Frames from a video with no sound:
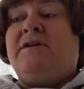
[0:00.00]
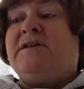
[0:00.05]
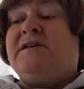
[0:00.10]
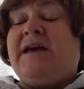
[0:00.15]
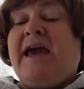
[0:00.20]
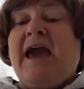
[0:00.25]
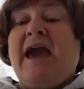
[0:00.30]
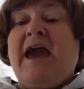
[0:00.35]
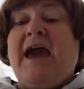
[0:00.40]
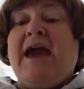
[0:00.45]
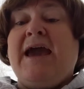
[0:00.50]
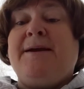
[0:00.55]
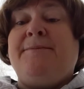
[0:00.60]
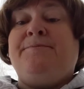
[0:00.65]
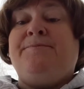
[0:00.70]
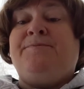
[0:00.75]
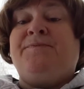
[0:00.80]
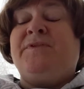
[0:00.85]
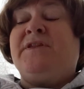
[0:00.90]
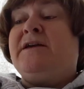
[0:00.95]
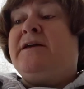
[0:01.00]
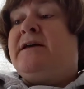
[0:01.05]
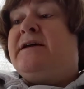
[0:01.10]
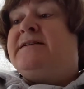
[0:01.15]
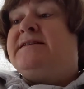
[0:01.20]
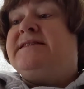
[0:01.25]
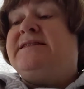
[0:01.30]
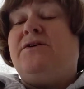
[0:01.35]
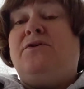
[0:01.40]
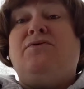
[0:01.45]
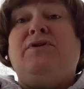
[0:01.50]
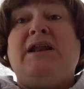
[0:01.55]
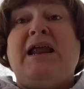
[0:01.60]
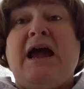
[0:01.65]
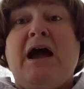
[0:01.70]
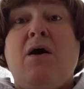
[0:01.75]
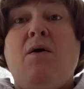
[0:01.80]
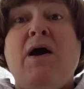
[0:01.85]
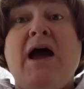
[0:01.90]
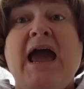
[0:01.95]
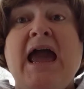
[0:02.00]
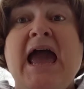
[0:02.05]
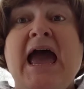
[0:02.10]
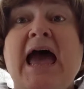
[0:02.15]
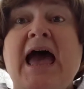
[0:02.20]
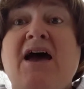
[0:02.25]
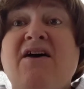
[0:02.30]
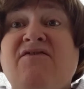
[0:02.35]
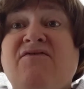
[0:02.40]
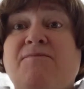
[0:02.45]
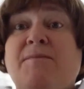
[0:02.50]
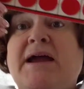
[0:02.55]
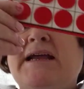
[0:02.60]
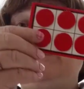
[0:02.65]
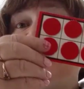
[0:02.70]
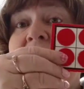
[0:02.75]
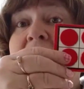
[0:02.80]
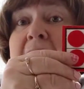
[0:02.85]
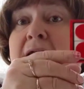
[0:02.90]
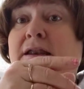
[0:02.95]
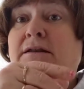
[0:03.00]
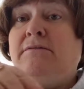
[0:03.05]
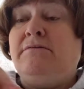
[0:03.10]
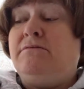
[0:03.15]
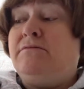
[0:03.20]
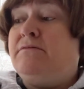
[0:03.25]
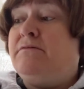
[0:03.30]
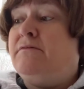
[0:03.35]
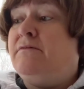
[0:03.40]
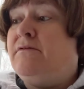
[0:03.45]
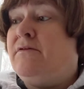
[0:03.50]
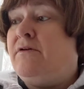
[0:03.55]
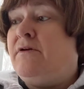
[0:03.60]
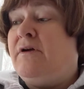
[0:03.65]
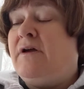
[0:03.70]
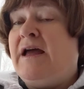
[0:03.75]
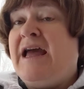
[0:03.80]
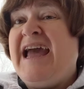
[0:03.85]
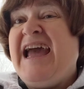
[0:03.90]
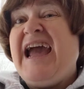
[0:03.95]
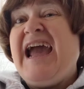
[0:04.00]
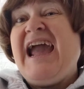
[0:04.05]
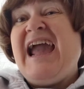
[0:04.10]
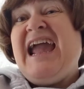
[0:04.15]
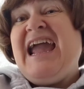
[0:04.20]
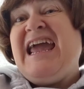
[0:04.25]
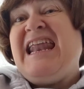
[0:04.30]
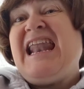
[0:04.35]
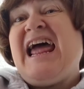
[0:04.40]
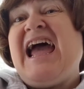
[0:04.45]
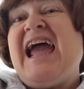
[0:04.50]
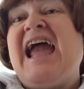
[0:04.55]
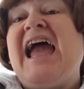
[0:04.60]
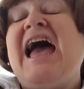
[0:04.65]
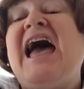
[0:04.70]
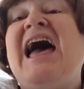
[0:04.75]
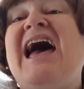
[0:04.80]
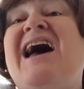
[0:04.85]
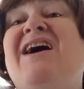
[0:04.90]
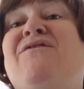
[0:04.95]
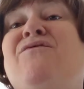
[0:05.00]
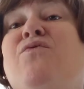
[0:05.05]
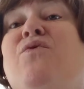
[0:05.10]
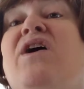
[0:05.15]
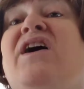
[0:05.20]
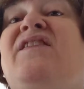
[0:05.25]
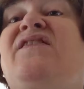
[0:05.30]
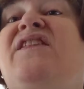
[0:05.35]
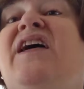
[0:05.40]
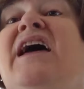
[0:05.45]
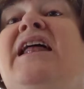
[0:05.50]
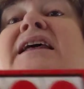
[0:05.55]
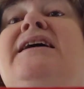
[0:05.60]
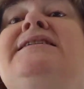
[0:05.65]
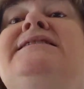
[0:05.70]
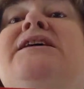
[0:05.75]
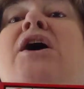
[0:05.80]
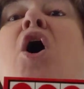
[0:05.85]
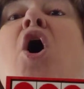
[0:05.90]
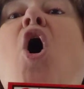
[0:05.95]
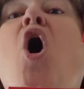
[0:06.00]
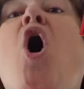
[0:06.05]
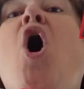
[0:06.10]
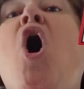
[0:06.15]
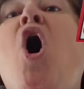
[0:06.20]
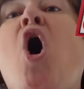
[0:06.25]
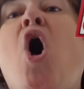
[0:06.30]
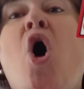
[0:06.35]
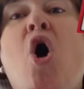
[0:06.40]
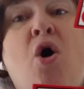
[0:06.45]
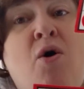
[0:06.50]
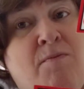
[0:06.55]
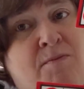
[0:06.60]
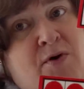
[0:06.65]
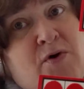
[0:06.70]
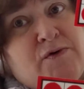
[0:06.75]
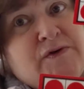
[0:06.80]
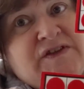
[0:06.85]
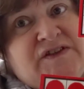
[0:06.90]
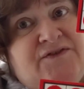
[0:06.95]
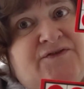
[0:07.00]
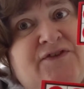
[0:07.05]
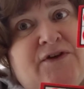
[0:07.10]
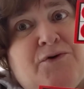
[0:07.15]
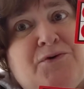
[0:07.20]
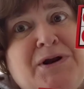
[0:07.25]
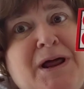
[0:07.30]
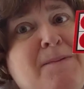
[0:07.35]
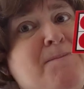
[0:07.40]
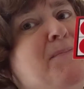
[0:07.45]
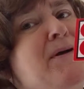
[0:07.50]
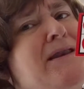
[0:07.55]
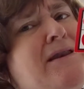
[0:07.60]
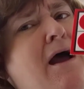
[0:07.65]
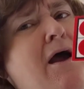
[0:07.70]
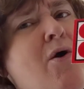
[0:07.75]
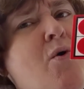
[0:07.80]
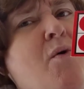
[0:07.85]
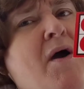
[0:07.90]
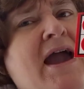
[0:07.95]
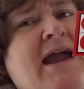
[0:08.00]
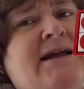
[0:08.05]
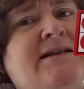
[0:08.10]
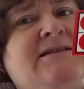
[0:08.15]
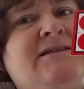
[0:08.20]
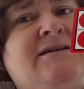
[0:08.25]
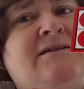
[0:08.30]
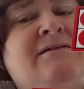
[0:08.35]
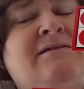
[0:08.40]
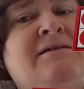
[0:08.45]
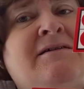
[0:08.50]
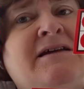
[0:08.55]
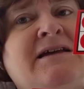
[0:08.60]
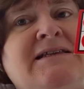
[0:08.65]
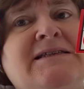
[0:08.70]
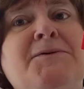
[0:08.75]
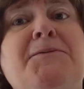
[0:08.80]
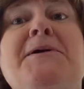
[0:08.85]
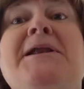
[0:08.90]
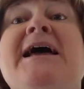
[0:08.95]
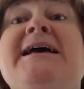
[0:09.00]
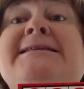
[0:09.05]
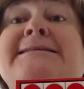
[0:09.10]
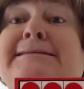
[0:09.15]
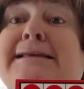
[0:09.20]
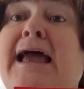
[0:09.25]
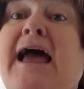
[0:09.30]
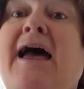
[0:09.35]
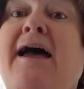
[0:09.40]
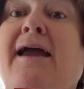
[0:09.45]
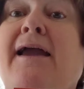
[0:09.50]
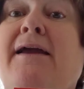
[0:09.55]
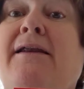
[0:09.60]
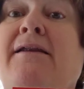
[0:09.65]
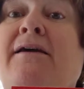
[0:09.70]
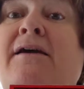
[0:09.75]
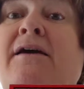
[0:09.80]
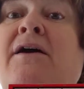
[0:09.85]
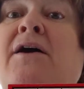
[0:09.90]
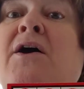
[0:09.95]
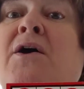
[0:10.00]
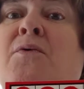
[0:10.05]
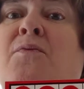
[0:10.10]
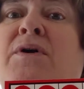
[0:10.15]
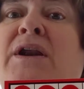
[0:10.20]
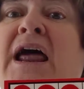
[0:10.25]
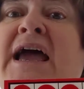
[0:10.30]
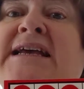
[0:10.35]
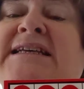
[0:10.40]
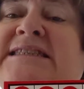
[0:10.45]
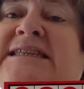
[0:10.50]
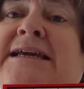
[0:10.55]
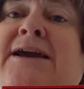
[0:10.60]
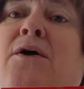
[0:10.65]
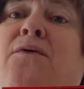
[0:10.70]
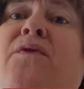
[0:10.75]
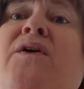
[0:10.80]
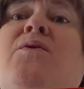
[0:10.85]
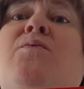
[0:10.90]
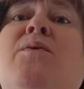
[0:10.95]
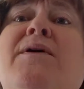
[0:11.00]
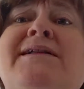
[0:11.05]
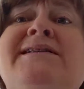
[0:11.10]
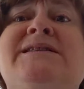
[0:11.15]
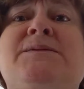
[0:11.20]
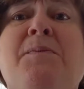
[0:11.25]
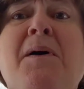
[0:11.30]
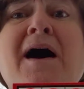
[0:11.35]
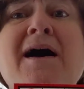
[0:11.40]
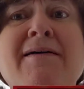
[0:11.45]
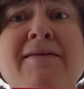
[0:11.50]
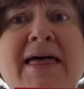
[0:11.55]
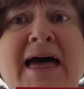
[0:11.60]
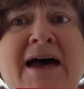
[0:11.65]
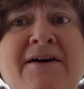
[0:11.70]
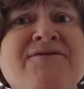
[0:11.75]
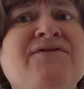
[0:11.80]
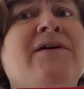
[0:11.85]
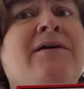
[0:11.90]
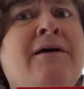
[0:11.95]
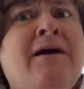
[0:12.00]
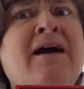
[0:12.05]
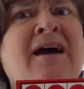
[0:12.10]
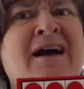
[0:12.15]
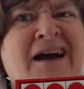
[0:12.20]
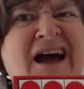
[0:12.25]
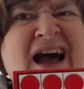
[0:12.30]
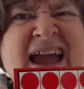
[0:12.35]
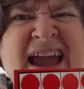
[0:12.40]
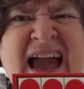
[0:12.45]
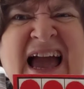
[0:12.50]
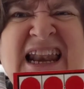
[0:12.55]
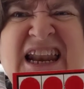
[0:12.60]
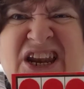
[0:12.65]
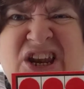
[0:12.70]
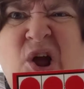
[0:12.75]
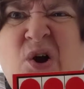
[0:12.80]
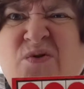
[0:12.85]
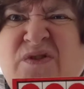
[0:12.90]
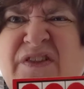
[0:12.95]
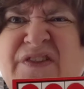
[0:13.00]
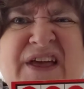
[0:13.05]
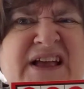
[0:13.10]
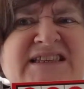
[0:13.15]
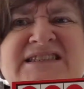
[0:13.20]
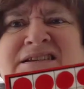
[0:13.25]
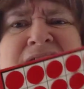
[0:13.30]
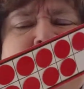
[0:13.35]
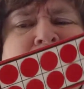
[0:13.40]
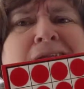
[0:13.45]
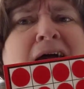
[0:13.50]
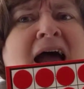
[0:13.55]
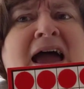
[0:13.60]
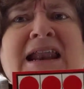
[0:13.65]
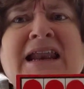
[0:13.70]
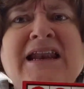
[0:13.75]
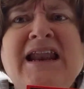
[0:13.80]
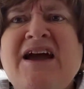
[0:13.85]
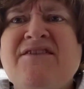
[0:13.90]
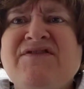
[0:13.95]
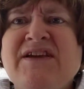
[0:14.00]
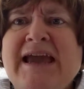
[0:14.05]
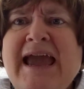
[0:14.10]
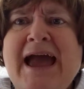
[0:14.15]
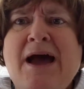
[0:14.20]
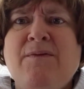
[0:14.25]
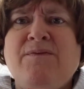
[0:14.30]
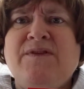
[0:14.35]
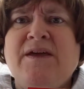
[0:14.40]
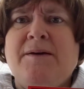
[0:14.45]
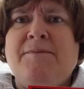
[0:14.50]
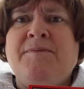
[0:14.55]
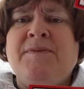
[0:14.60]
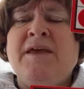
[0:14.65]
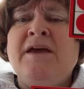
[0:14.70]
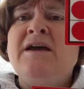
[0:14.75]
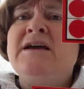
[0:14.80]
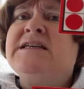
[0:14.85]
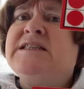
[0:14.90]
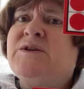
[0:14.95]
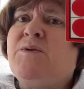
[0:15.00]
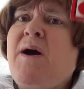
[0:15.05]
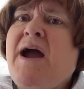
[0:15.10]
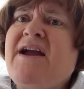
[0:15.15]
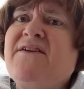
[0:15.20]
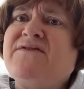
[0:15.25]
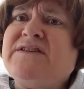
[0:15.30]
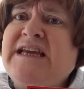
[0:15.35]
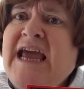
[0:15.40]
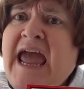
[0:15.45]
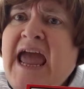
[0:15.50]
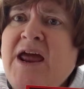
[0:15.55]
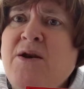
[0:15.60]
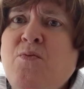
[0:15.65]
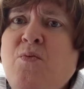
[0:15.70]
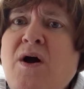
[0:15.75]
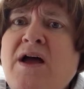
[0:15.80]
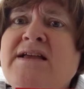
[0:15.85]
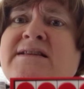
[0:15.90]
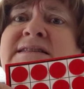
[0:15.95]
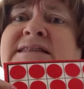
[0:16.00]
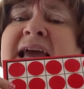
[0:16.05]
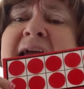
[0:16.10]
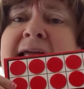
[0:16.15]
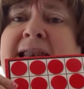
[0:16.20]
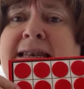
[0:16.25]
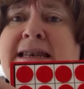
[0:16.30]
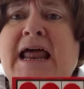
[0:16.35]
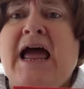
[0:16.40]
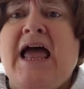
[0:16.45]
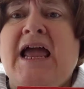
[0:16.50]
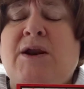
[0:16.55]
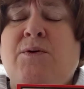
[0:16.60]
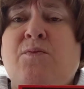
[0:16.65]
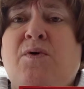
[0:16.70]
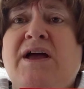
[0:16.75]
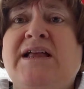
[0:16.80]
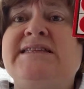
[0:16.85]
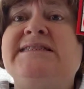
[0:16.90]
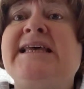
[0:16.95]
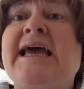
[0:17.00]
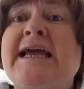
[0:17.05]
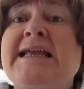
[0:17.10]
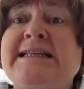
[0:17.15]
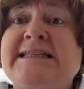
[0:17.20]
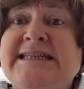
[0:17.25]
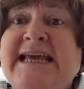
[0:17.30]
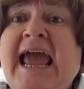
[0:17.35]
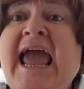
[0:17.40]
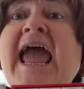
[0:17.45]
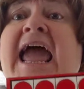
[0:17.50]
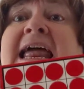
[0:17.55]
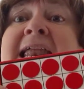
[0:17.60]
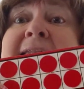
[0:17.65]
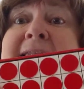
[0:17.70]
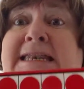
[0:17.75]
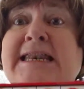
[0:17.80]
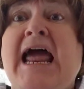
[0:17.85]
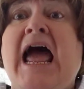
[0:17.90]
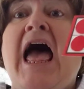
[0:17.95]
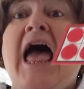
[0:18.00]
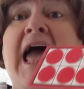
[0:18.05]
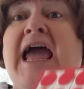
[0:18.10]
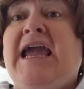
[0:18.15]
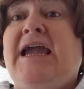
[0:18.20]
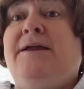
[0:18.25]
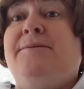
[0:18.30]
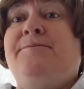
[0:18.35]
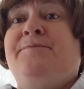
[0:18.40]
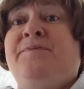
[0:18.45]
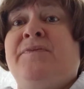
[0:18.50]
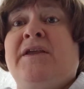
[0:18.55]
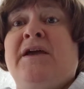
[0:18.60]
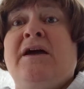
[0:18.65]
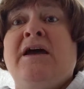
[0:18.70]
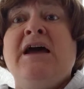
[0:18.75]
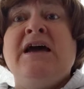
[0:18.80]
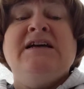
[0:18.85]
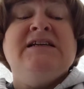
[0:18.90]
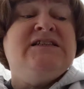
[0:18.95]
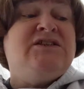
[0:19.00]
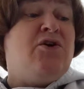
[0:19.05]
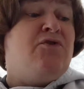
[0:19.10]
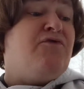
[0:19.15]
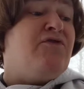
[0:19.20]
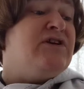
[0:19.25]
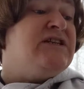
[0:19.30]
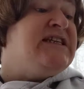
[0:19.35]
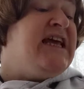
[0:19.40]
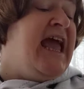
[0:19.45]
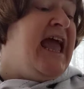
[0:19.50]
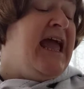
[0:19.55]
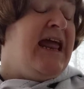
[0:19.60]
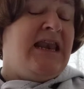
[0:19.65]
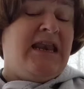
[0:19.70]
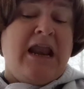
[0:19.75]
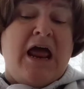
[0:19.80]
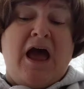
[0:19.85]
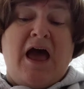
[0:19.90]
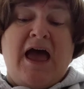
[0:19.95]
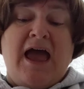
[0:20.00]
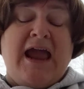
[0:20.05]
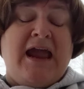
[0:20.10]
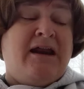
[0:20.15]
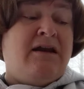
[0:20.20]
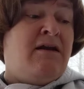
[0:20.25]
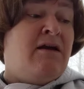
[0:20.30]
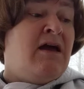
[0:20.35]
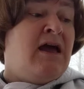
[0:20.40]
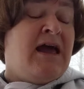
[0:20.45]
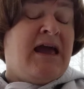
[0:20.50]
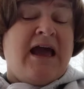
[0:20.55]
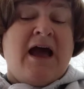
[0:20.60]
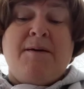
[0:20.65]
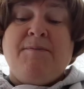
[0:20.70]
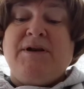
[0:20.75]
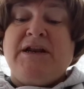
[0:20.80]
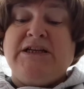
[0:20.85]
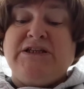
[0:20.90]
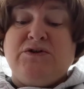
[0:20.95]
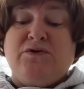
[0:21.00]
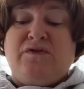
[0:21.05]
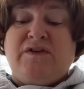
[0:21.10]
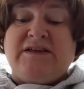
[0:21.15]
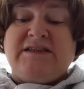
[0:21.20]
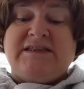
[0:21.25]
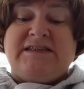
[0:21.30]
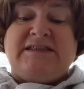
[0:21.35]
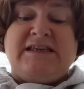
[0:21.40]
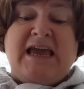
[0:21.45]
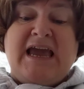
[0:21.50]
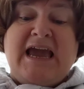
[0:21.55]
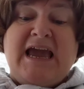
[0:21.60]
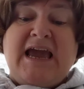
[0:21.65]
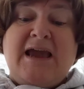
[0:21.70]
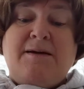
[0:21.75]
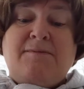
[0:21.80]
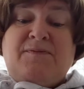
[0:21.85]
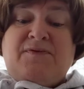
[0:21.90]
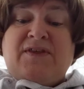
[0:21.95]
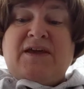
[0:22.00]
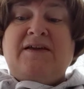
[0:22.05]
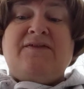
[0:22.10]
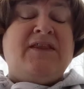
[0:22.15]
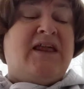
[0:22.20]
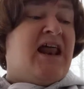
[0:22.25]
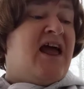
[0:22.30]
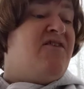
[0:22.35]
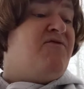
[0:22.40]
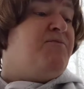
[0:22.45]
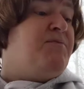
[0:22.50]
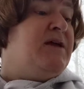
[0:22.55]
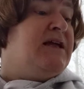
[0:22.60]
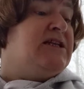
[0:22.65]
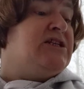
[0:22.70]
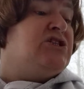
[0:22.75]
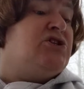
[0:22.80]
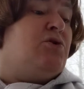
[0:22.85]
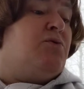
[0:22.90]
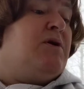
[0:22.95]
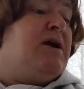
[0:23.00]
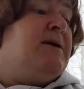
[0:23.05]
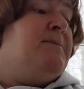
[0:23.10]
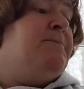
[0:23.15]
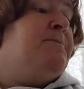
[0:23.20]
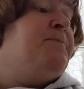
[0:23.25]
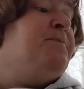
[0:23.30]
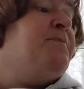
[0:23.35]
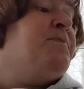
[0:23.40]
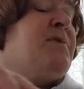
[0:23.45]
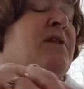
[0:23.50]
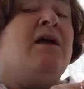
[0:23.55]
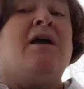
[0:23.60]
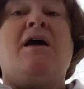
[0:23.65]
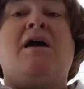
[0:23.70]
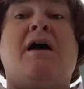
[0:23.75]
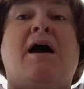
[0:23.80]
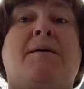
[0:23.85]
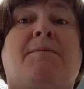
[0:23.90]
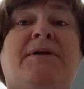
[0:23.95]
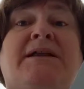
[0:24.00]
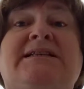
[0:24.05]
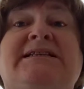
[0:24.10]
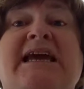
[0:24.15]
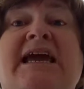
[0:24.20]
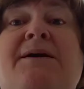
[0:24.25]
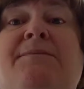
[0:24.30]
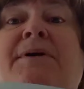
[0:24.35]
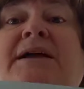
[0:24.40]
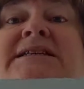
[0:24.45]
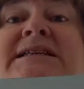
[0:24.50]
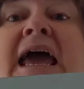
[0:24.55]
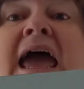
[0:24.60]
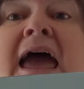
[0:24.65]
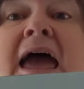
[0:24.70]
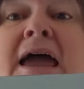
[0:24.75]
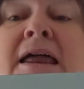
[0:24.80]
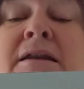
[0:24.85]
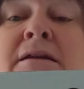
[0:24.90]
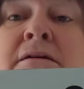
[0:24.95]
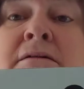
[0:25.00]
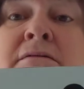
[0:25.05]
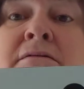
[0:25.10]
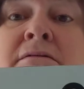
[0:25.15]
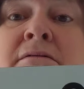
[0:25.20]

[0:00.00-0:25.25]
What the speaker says: Okay, so now I have my 10. And I have one that is almost filled up, but not quite. So it has 9. When I see only one spot left, I kind of know that that's 9. I didn't have to count them. So I have 10 ones and 9 ones. 10, 9. So for 10, 9, I'm going to do the same thing that I've been doing. I'm going to take my 10.